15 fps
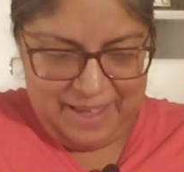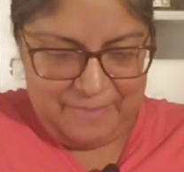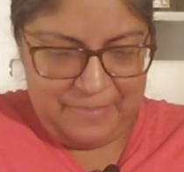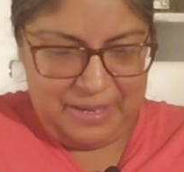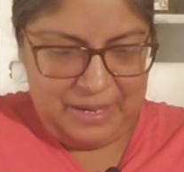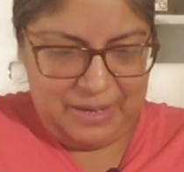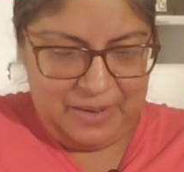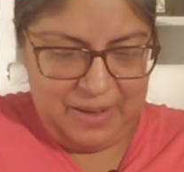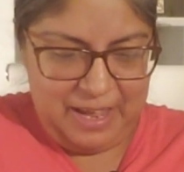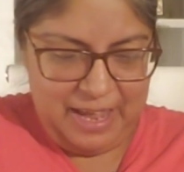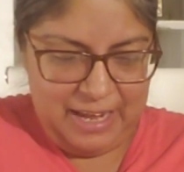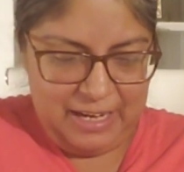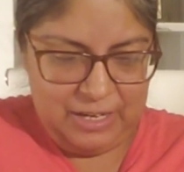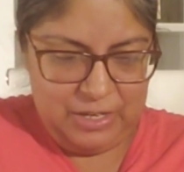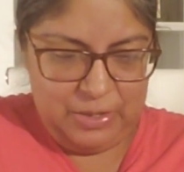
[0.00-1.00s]
But go
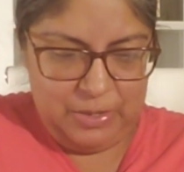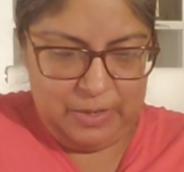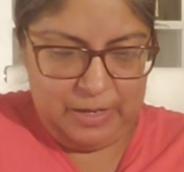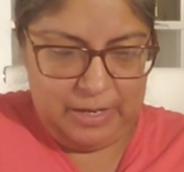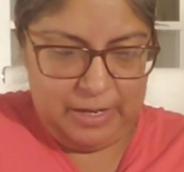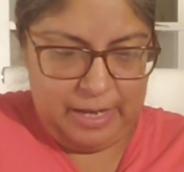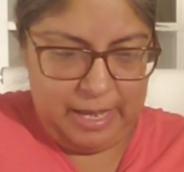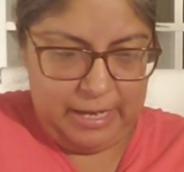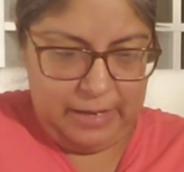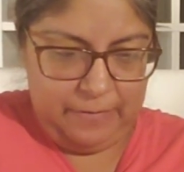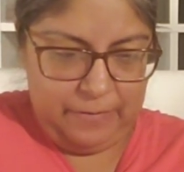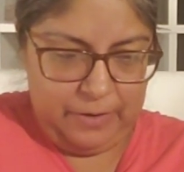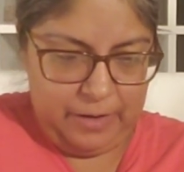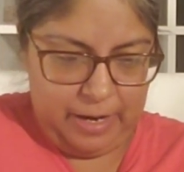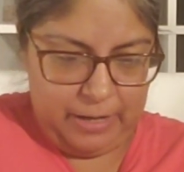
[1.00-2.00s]
ahead and do it. And
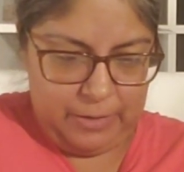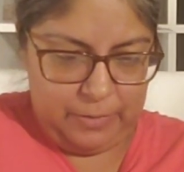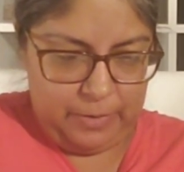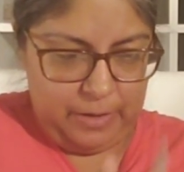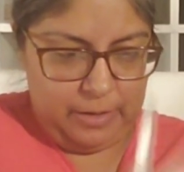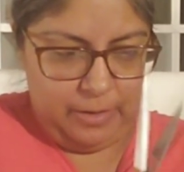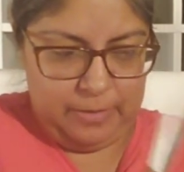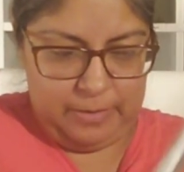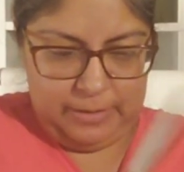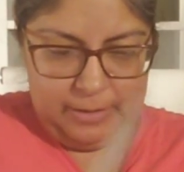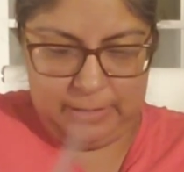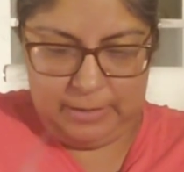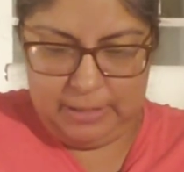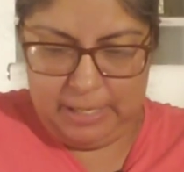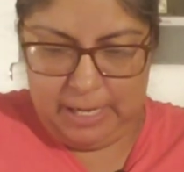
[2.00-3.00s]
if you guys want to
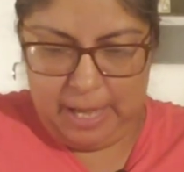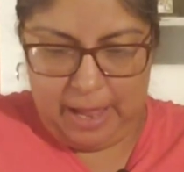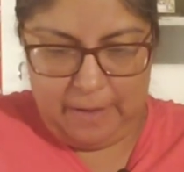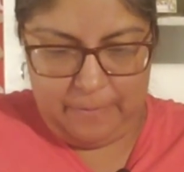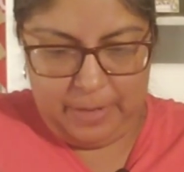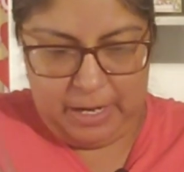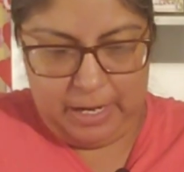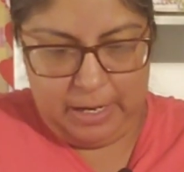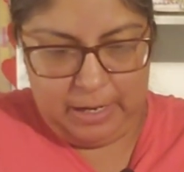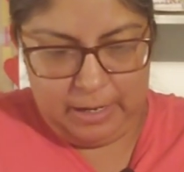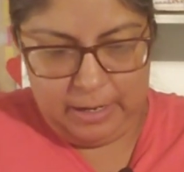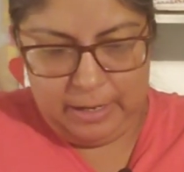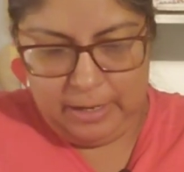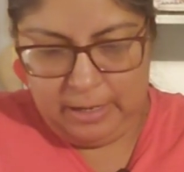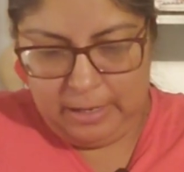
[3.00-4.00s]
DM me
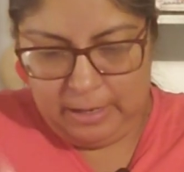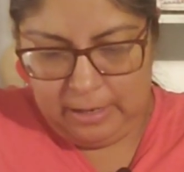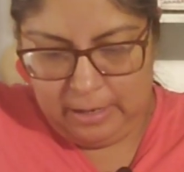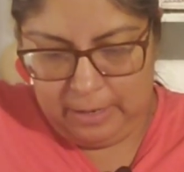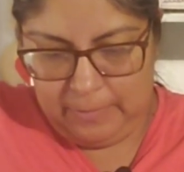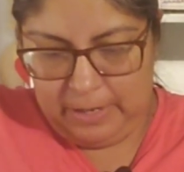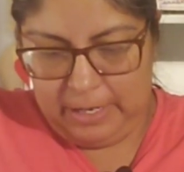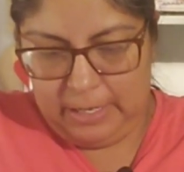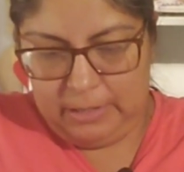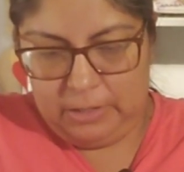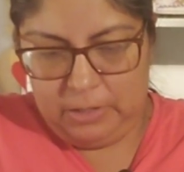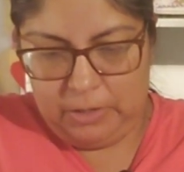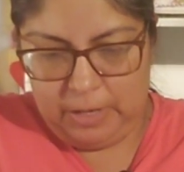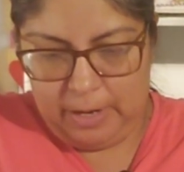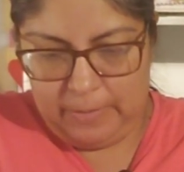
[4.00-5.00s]
in my
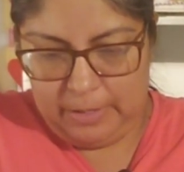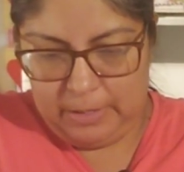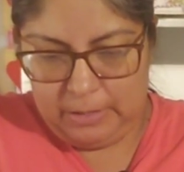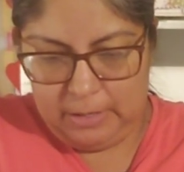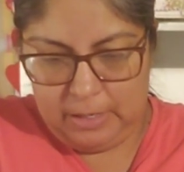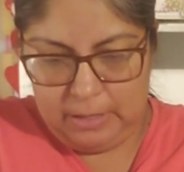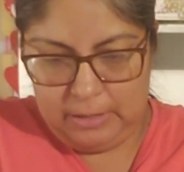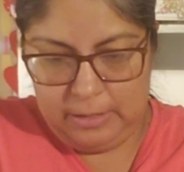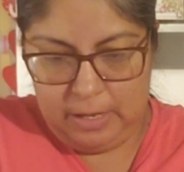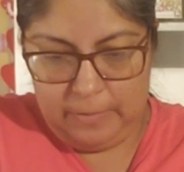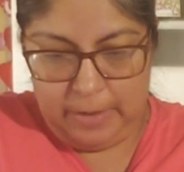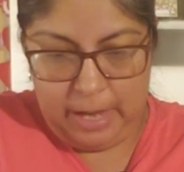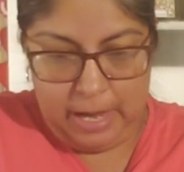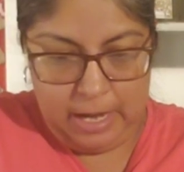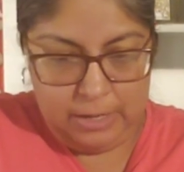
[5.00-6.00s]
Instagram and tell
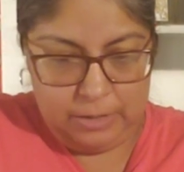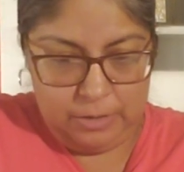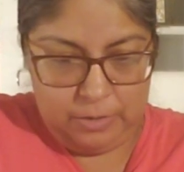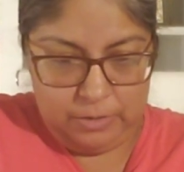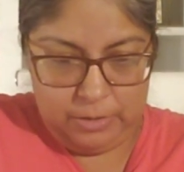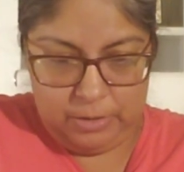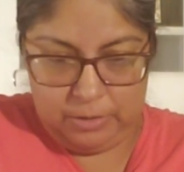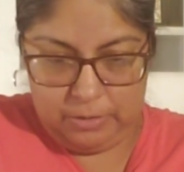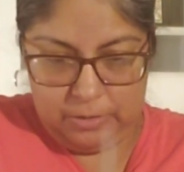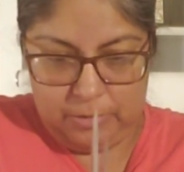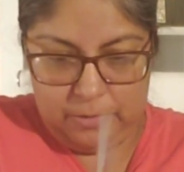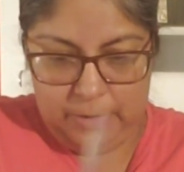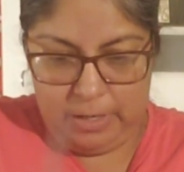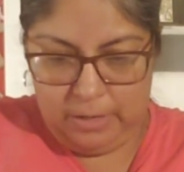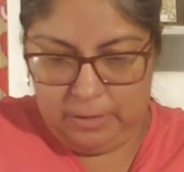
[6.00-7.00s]
me, hey Josie, you know, the
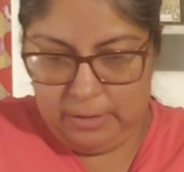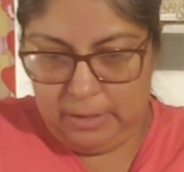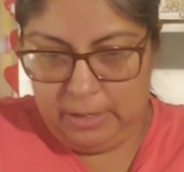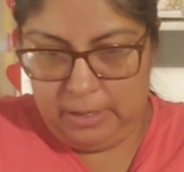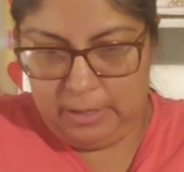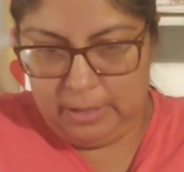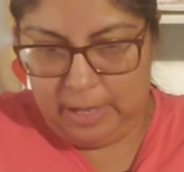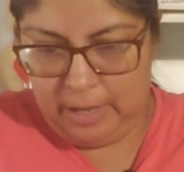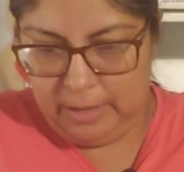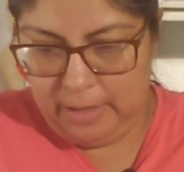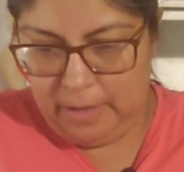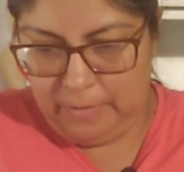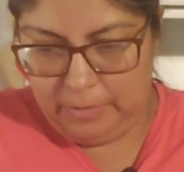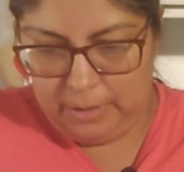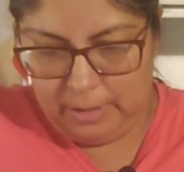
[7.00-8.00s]
way you did it, that
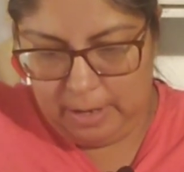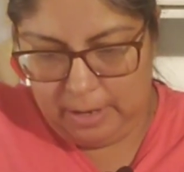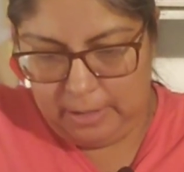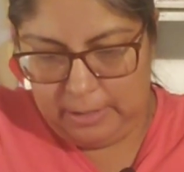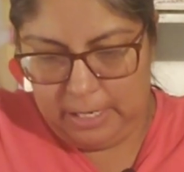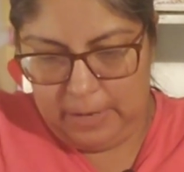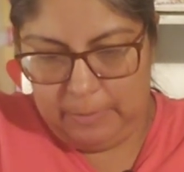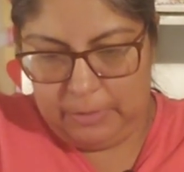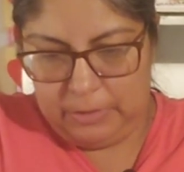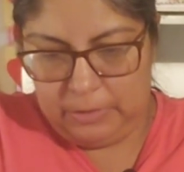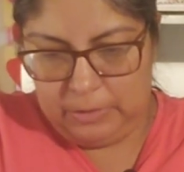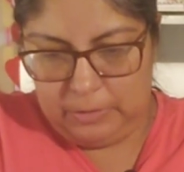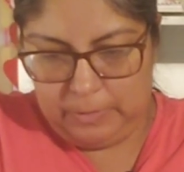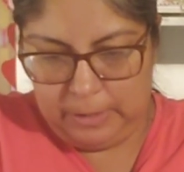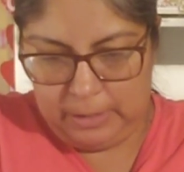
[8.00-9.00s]
was a lot of time
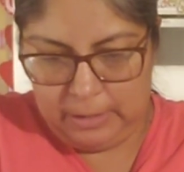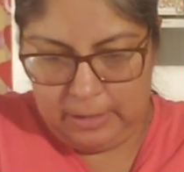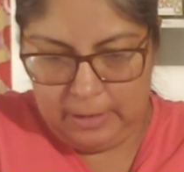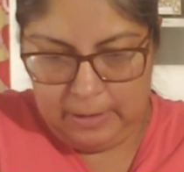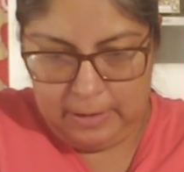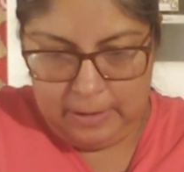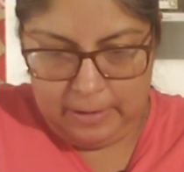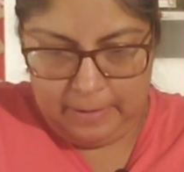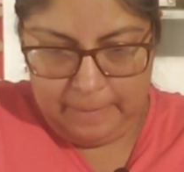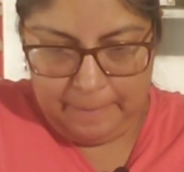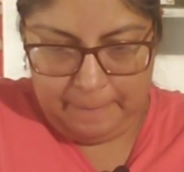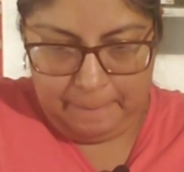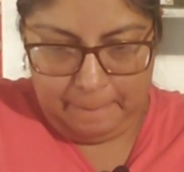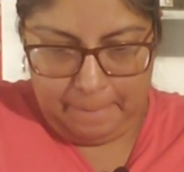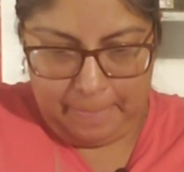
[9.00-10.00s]
consuming,
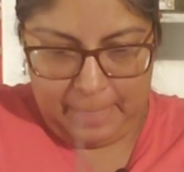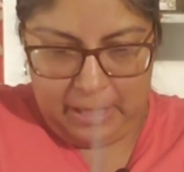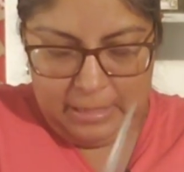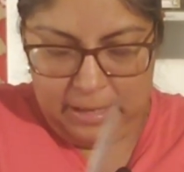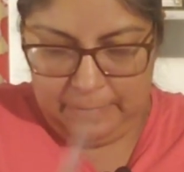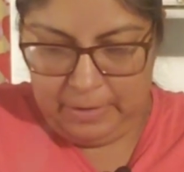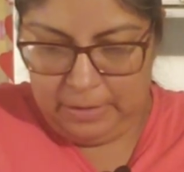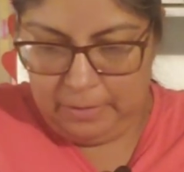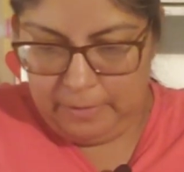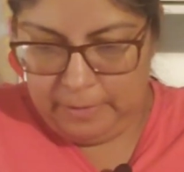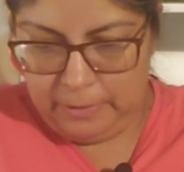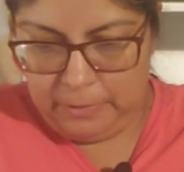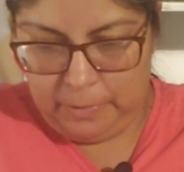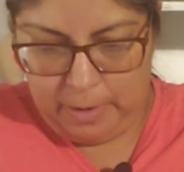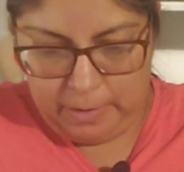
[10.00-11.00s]
let me know
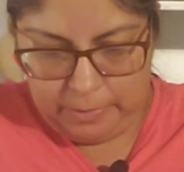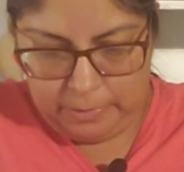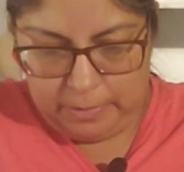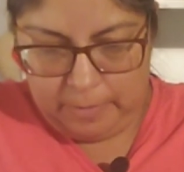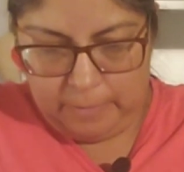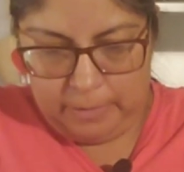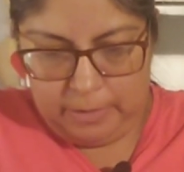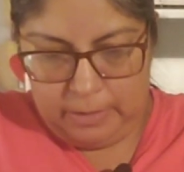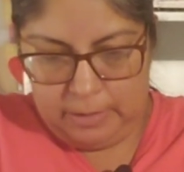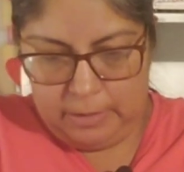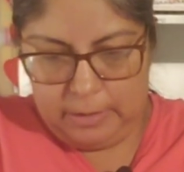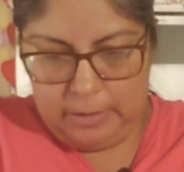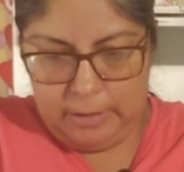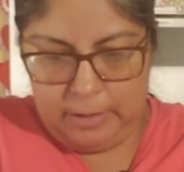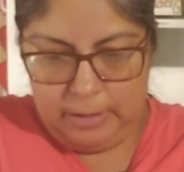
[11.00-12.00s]
as well. So I'm going to
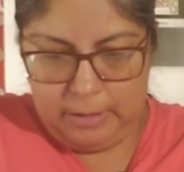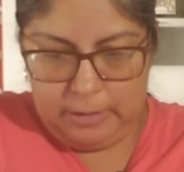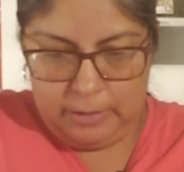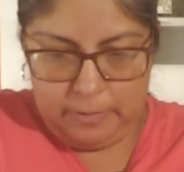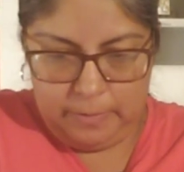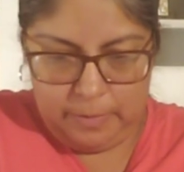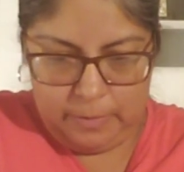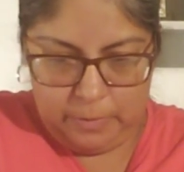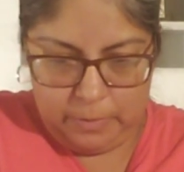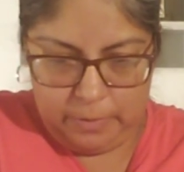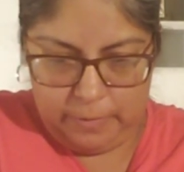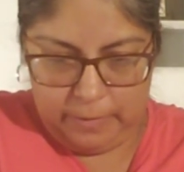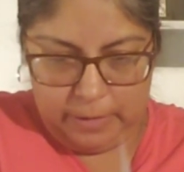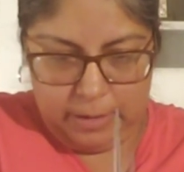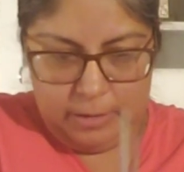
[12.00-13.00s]
cut a little bit more
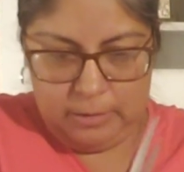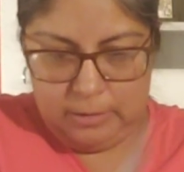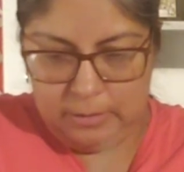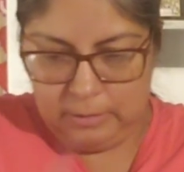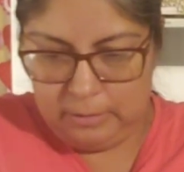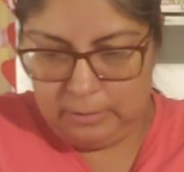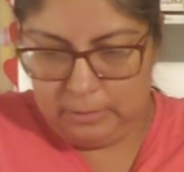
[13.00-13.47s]
of these.